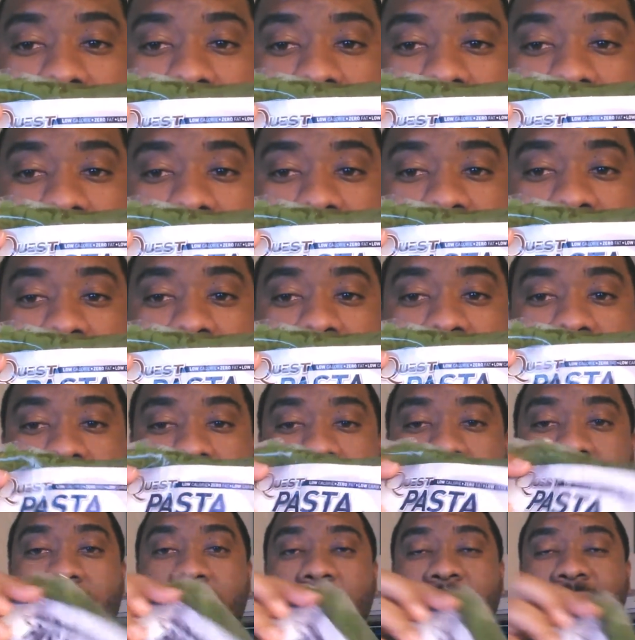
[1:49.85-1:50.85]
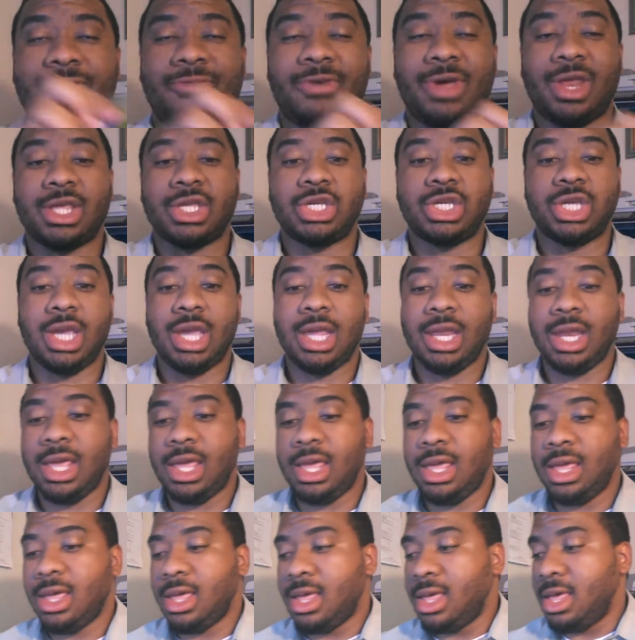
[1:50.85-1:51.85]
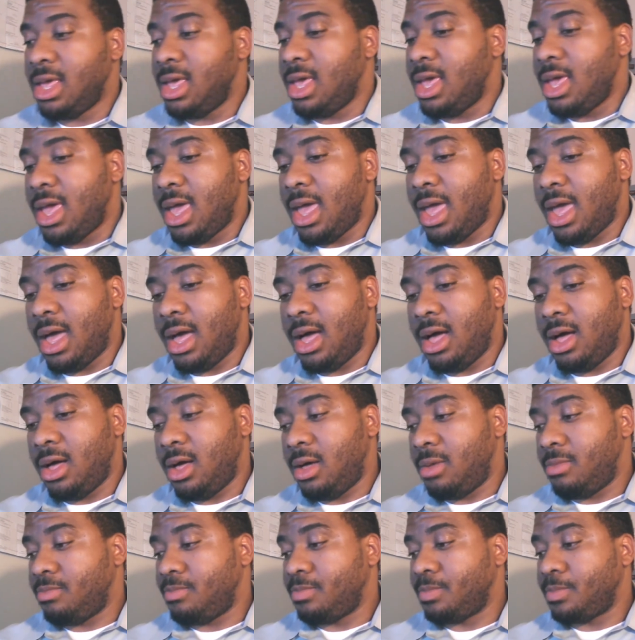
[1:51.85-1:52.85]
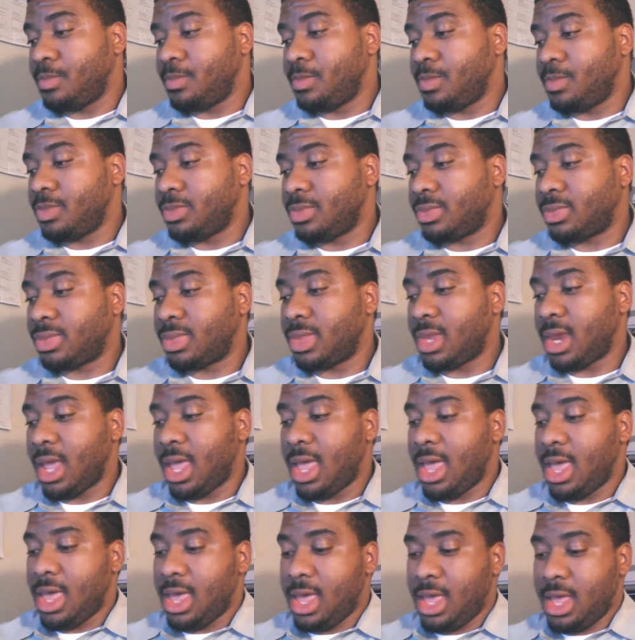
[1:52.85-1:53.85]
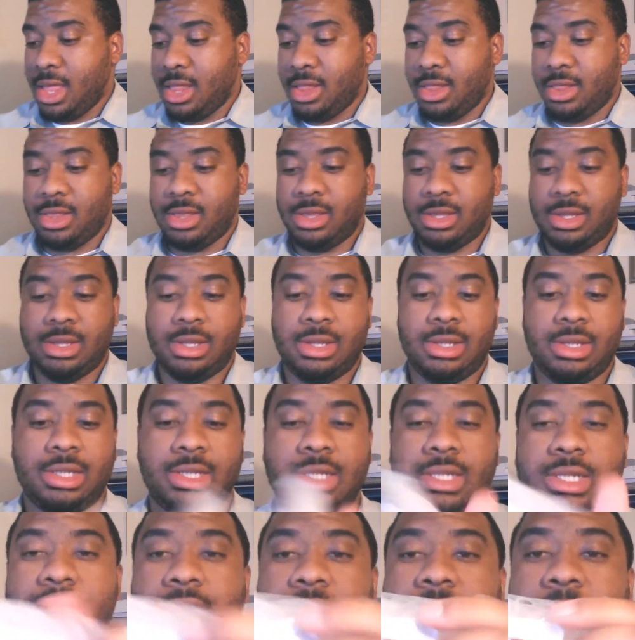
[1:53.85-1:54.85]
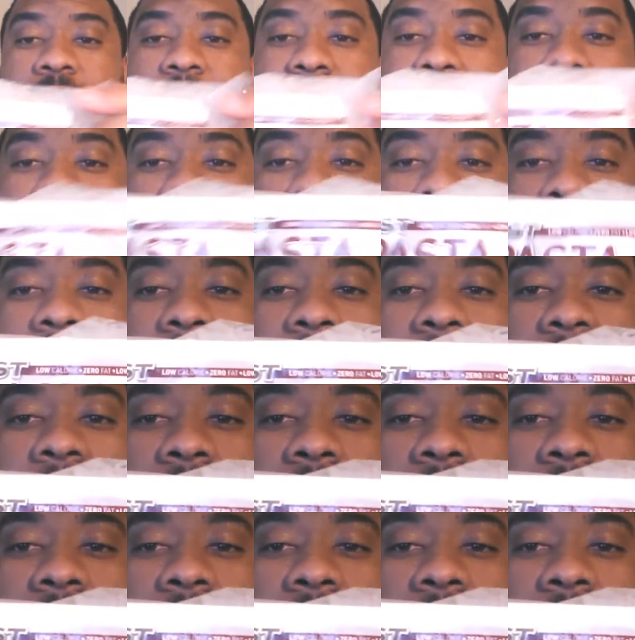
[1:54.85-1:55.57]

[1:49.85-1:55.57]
This is spinach fettuccine um, and spaghetti.